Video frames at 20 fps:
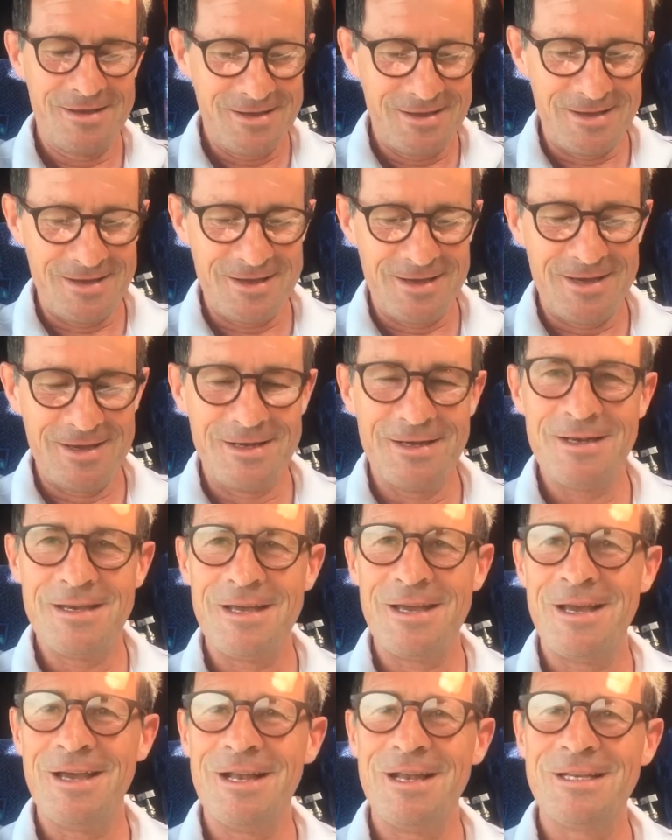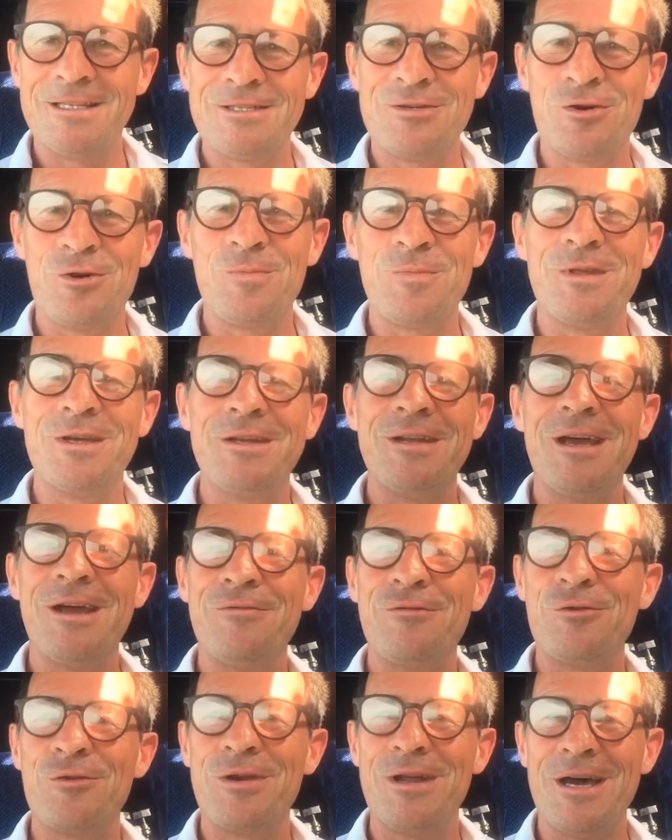And let's hope that
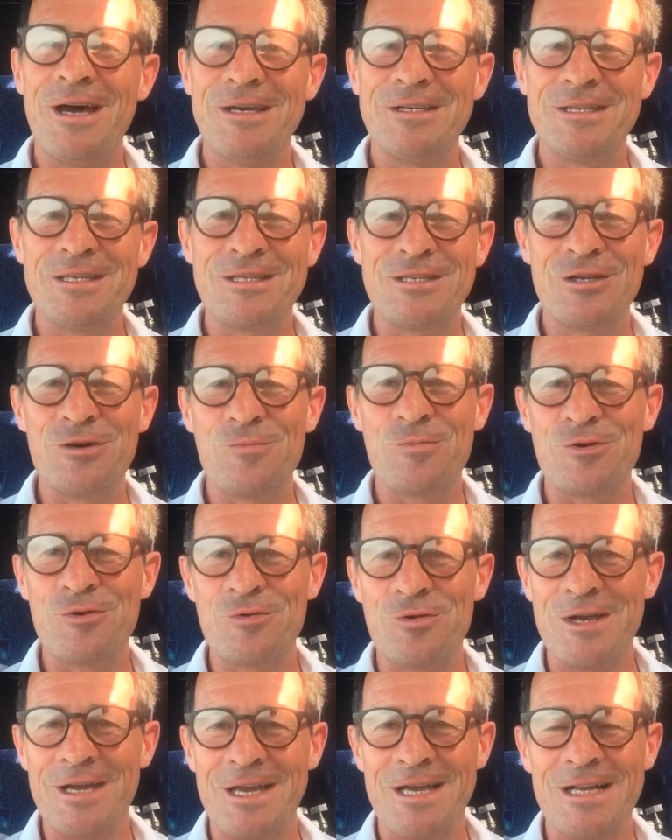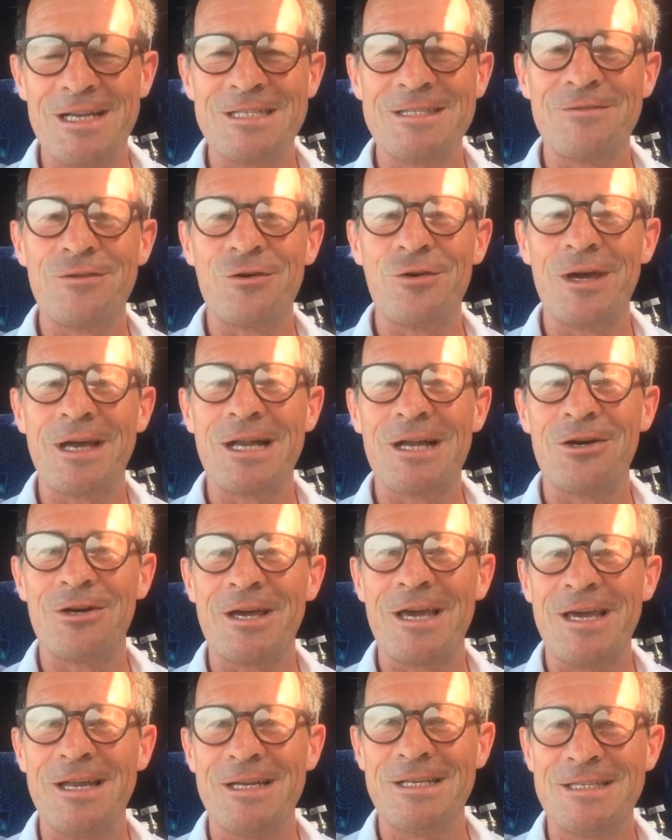everyone has a super week. Let's have a quick look
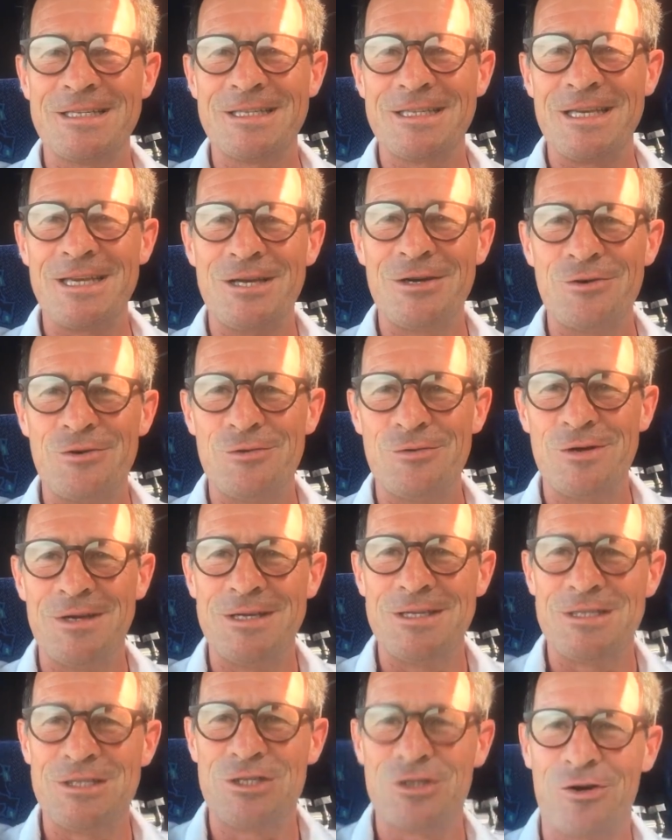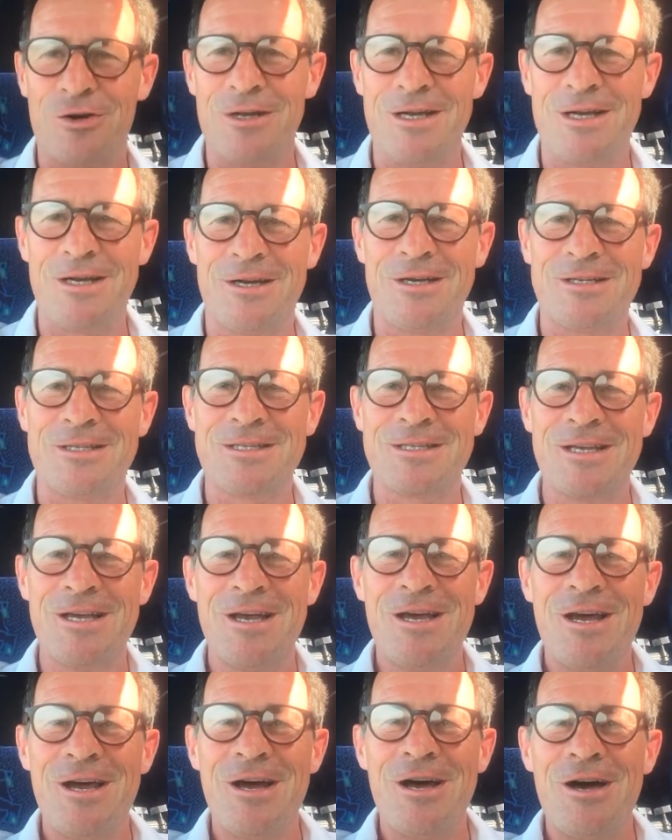in and see who is joining us
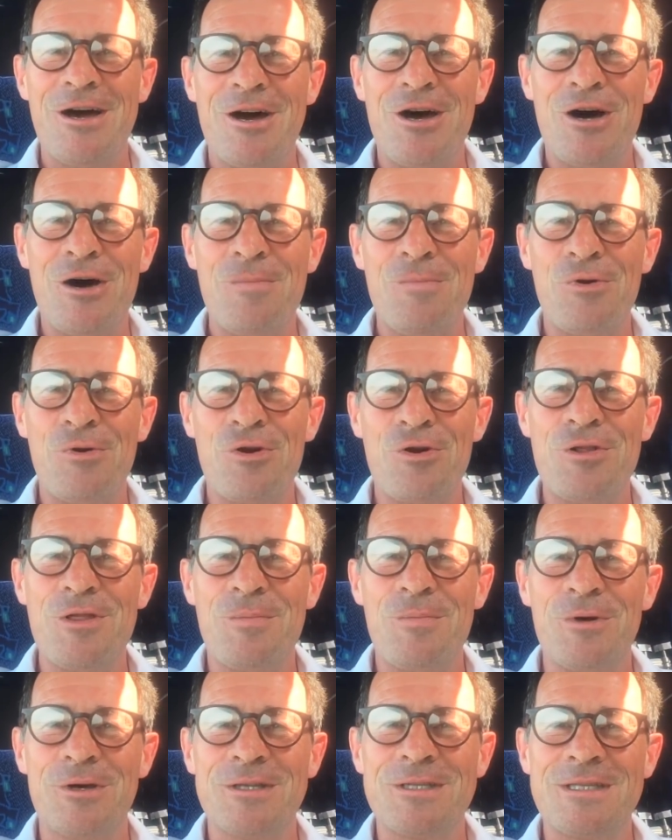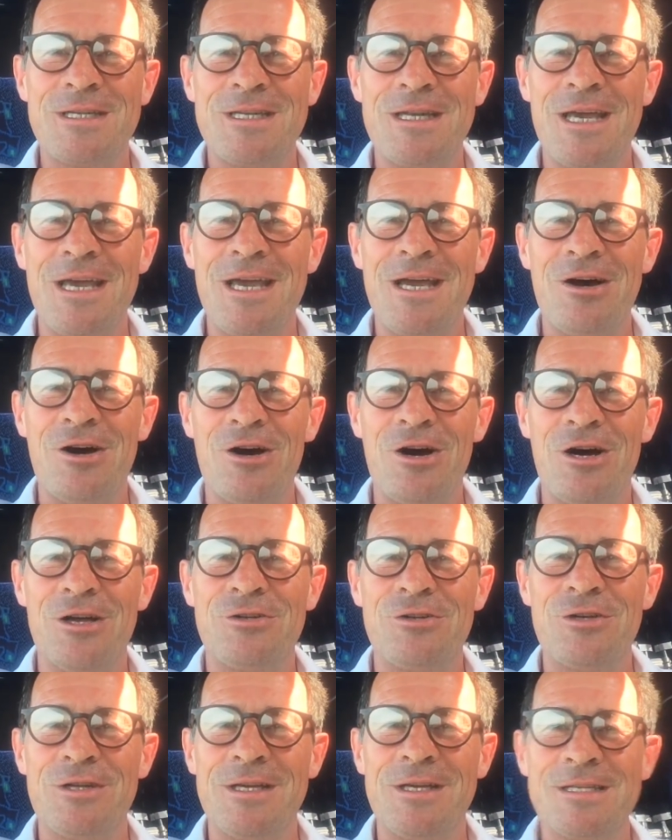on board the bus today.
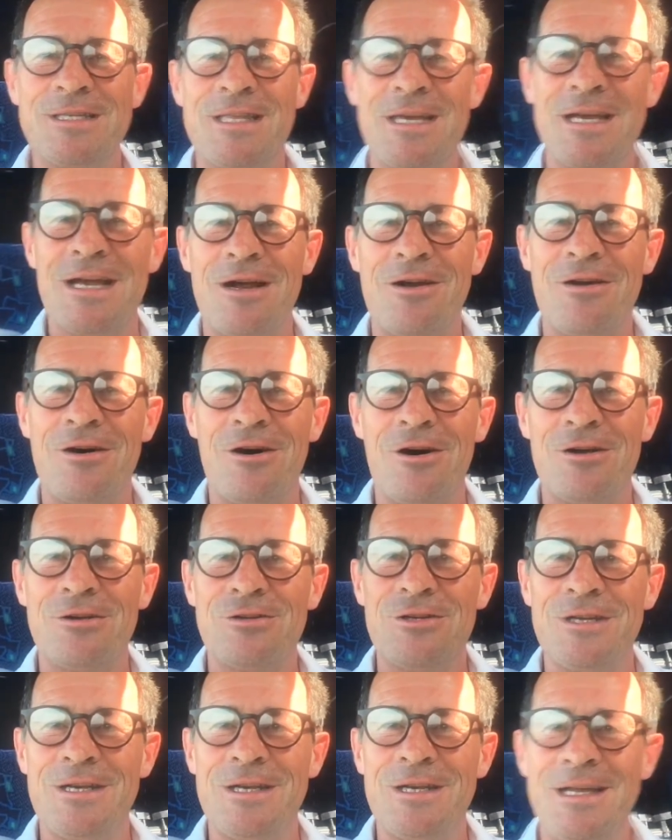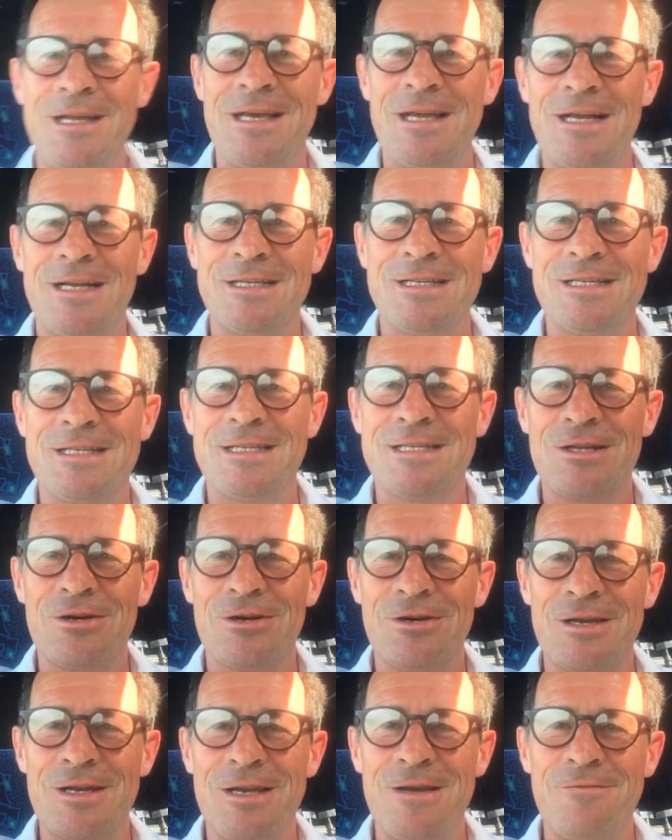Audrey is there. Audrey Nealis is
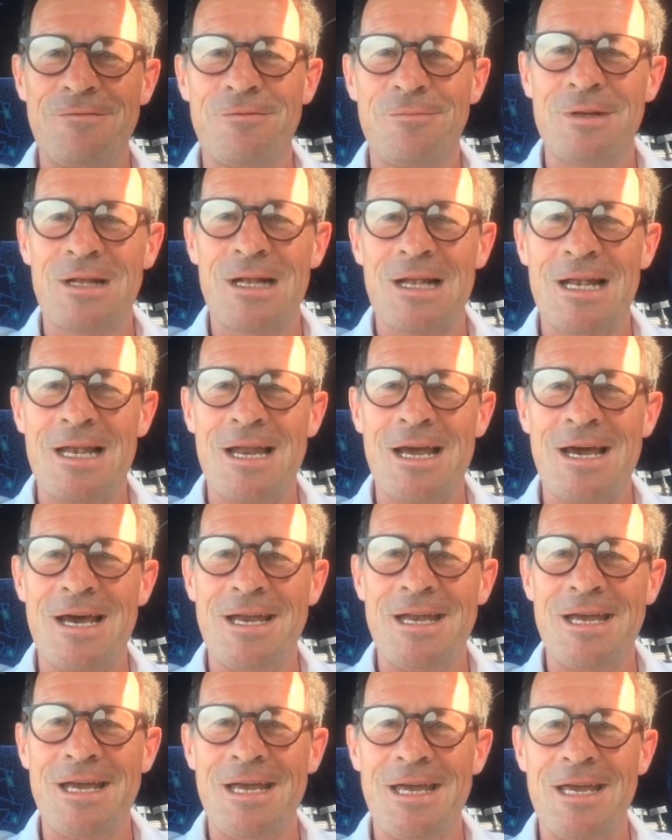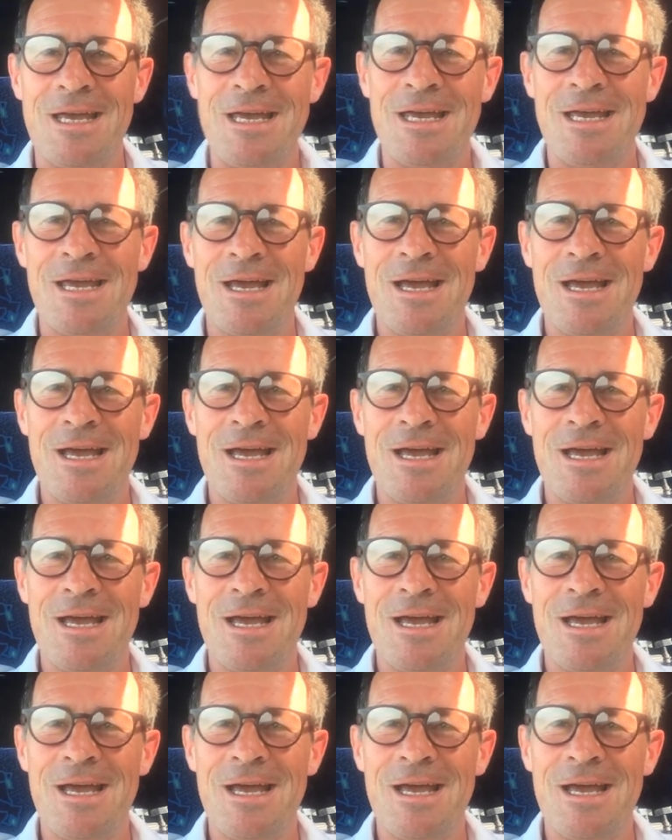looking in from Clady.